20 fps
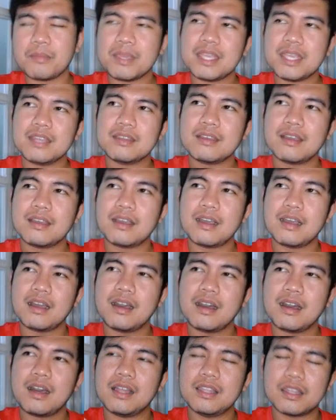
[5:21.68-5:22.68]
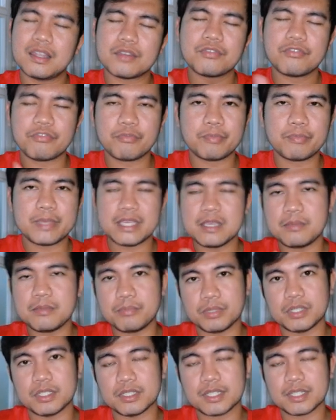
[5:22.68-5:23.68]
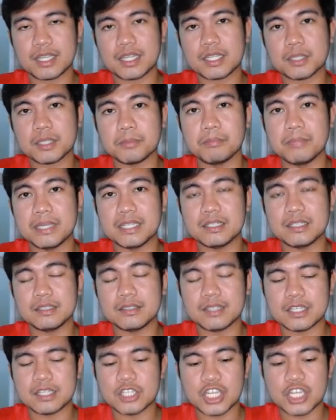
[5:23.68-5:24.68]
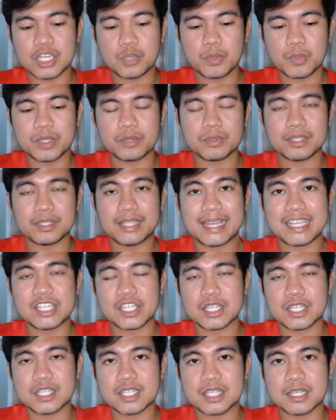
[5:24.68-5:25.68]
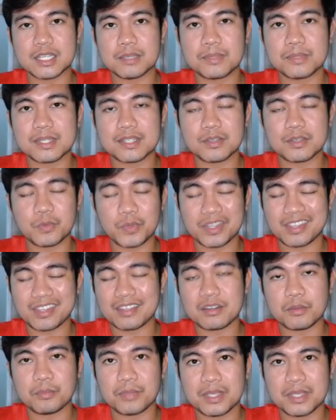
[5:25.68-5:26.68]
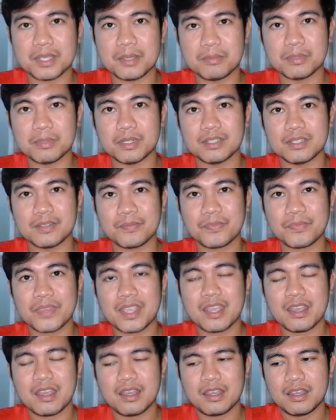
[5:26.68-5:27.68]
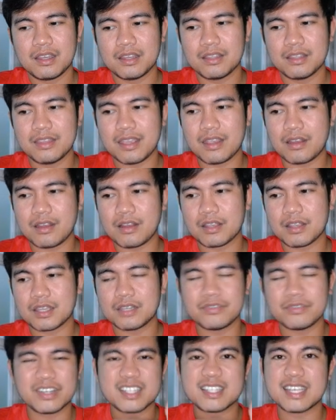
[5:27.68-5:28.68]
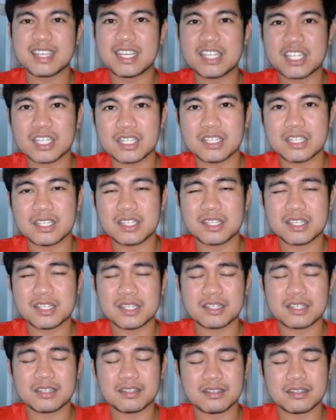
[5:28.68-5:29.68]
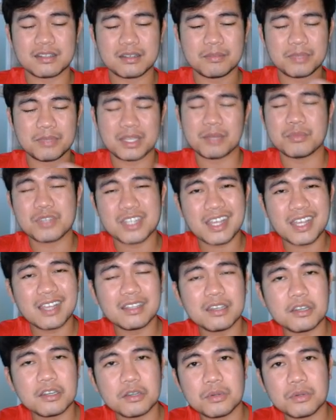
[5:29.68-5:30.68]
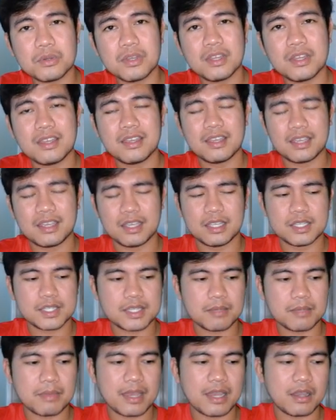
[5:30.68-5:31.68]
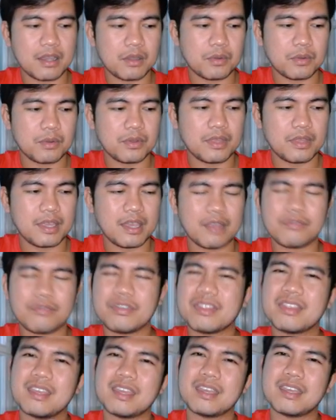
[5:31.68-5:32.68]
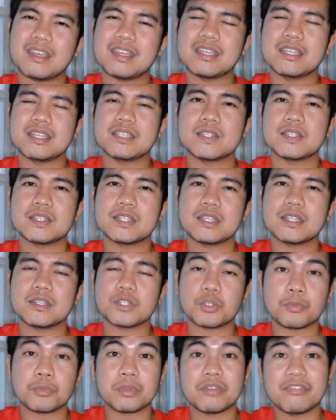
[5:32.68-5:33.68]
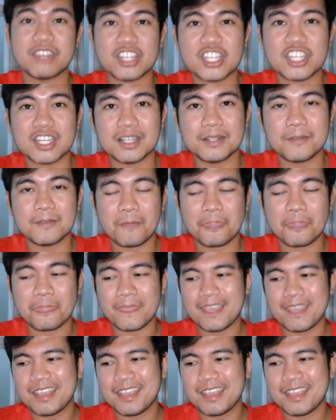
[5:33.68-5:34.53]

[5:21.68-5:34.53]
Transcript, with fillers: I mean, a lot of people cannot build genuine relationships with other people. Their conversations uh, become shallow, and somehow everything is superficial